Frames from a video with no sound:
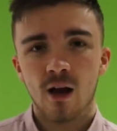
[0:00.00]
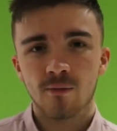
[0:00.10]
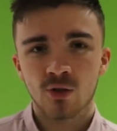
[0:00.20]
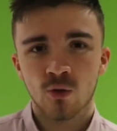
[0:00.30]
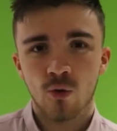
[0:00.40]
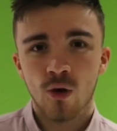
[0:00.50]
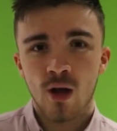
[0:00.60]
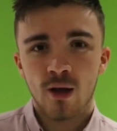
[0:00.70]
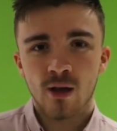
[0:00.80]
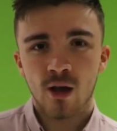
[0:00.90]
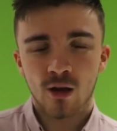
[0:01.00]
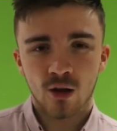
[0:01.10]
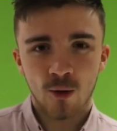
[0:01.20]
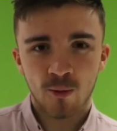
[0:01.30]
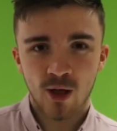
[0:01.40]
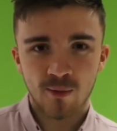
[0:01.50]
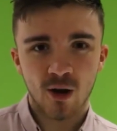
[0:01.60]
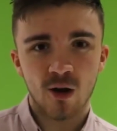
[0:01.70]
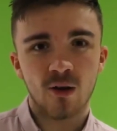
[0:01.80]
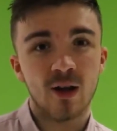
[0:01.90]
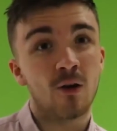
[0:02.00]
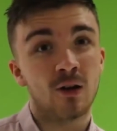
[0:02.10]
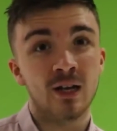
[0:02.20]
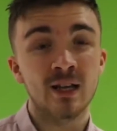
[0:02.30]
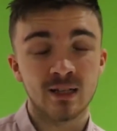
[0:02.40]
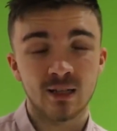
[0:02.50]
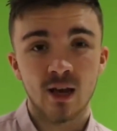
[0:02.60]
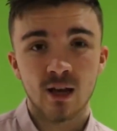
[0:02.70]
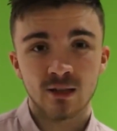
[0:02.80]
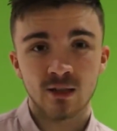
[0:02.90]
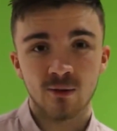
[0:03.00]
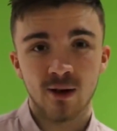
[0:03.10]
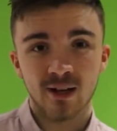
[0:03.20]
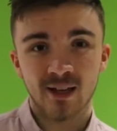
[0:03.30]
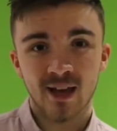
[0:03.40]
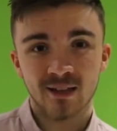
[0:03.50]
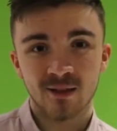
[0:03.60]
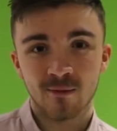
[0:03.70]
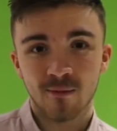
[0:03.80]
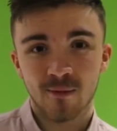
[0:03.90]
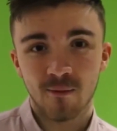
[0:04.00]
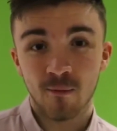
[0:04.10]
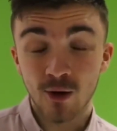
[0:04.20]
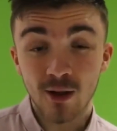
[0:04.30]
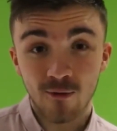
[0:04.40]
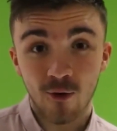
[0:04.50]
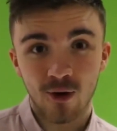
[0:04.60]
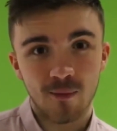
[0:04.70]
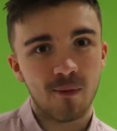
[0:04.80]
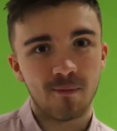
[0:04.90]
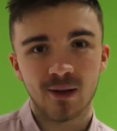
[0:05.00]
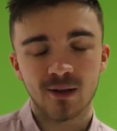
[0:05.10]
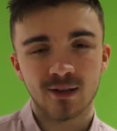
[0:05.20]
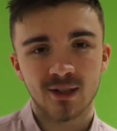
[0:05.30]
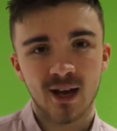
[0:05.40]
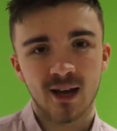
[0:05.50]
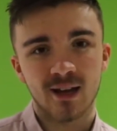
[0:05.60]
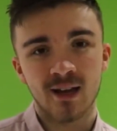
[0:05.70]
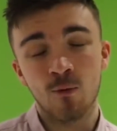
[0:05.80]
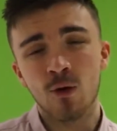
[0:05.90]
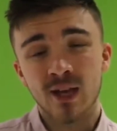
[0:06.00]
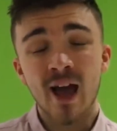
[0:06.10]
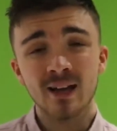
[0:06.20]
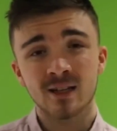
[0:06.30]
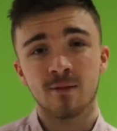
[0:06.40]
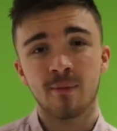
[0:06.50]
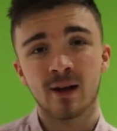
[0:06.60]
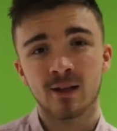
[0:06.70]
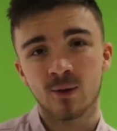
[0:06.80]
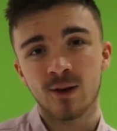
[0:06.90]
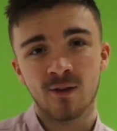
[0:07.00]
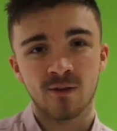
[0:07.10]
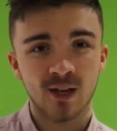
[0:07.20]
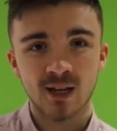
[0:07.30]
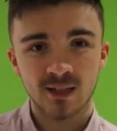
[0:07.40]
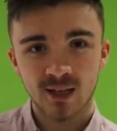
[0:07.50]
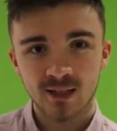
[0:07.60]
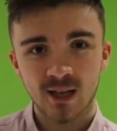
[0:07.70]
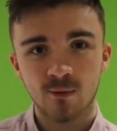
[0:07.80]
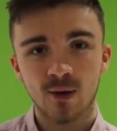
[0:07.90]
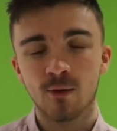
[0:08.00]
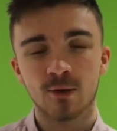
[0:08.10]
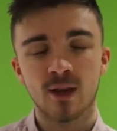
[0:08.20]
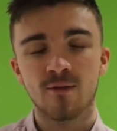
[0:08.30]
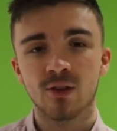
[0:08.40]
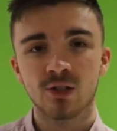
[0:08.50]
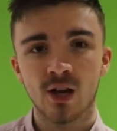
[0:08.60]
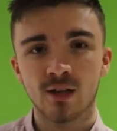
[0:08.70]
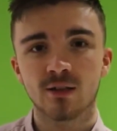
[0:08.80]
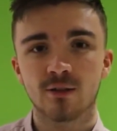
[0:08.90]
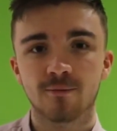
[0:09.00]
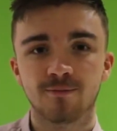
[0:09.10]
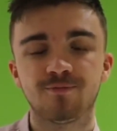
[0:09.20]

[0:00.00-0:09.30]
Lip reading: I'm sure Jurgen Klopp will keep an eye on it, or at least to get some money for it, because he was excellent back in 2015-16 when he was given the chance.